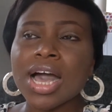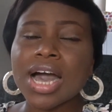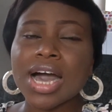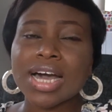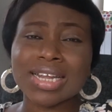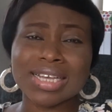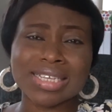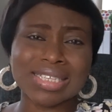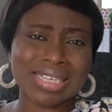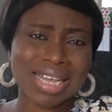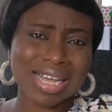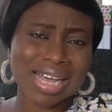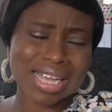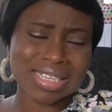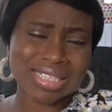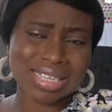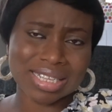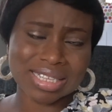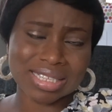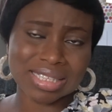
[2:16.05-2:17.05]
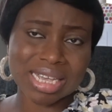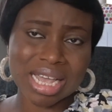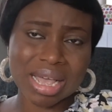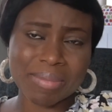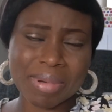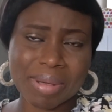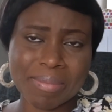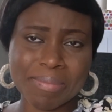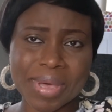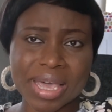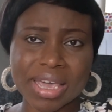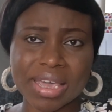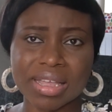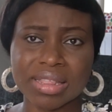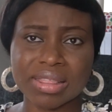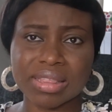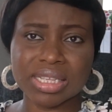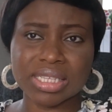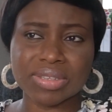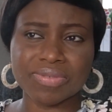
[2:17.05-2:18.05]
And as at the time I'm
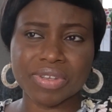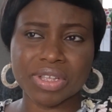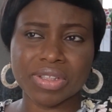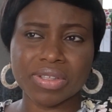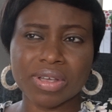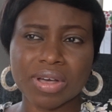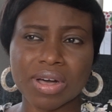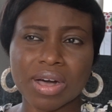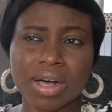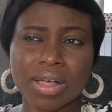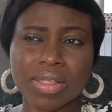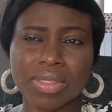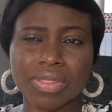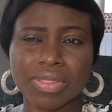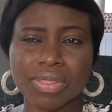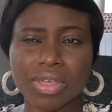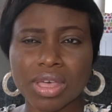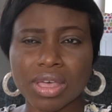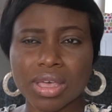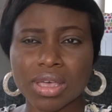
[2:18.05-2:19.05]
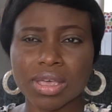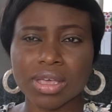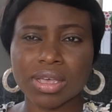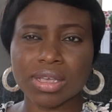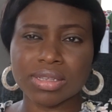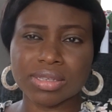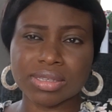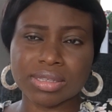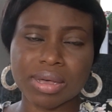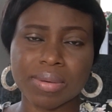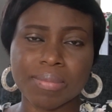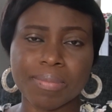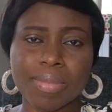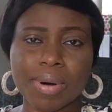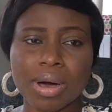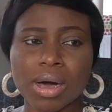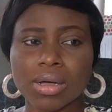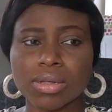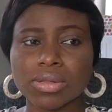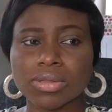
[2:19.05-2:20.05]
making this video, I think is
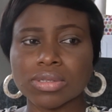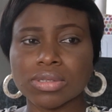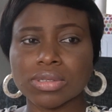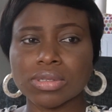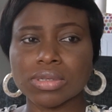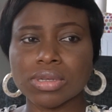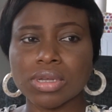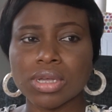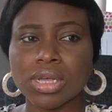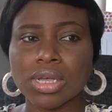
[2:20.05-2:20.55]
about,